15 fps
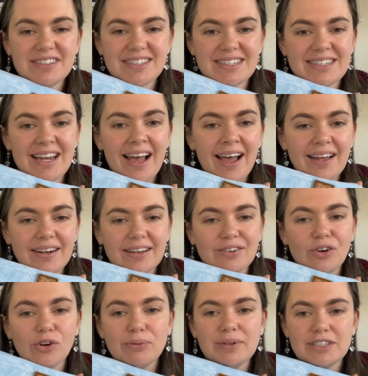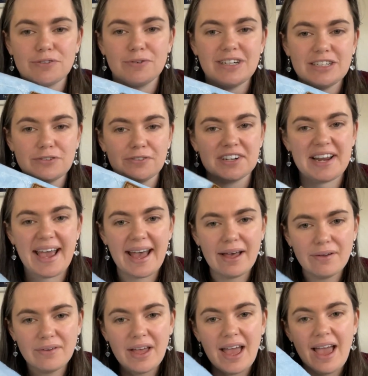start and almost finished for now.
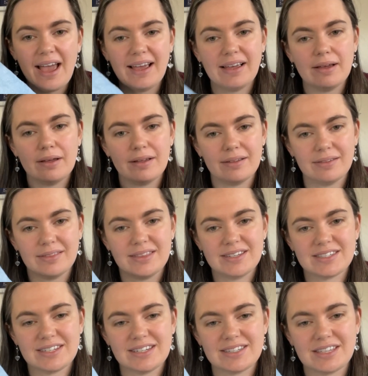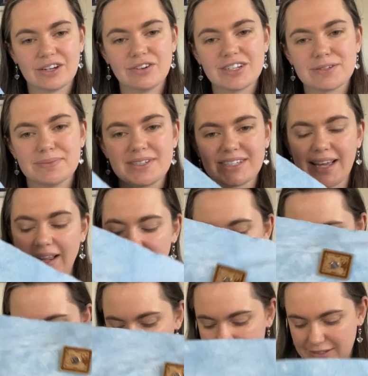This is the Christmas
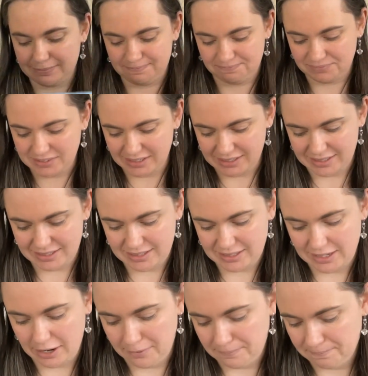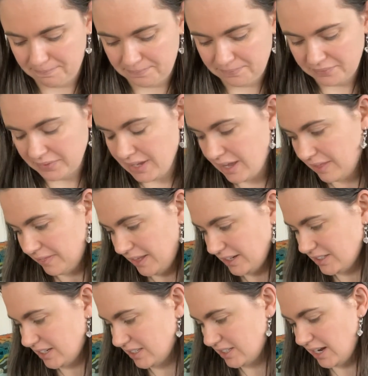calendar. So
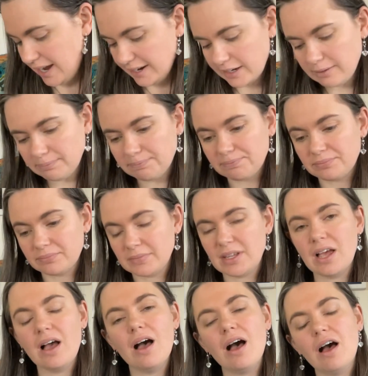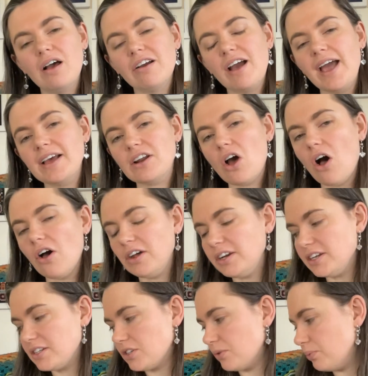that's exciting. All right,
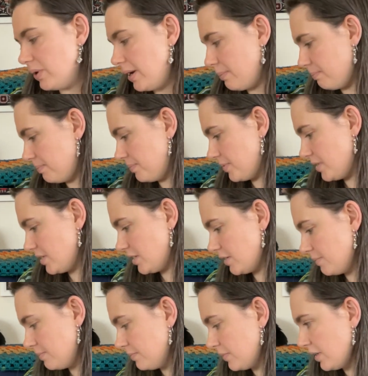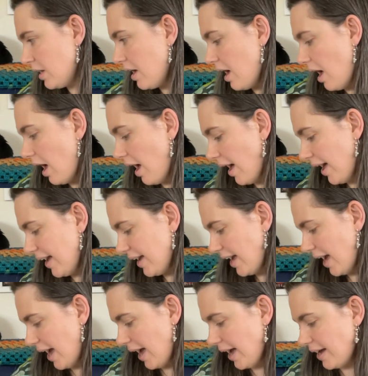on to whips. I
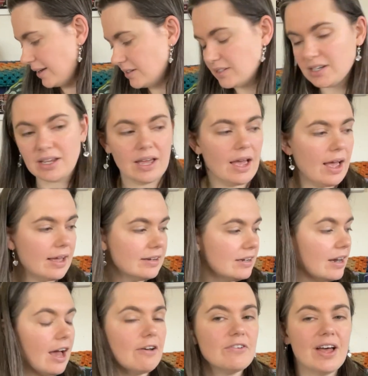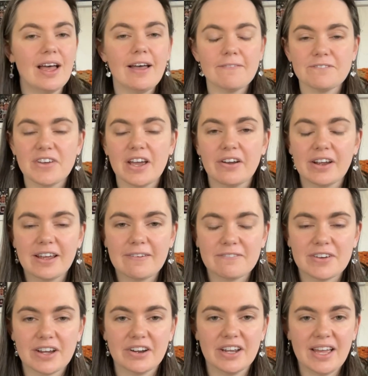had another very,
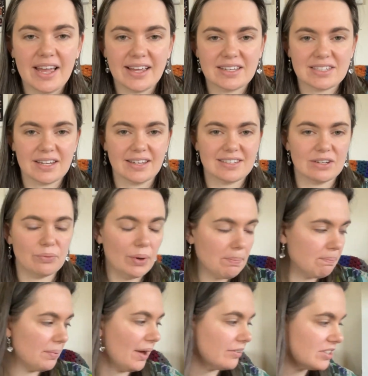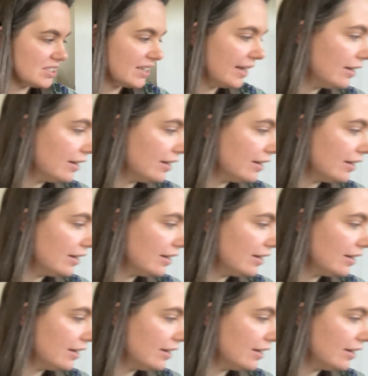very exciting whip. I'll just get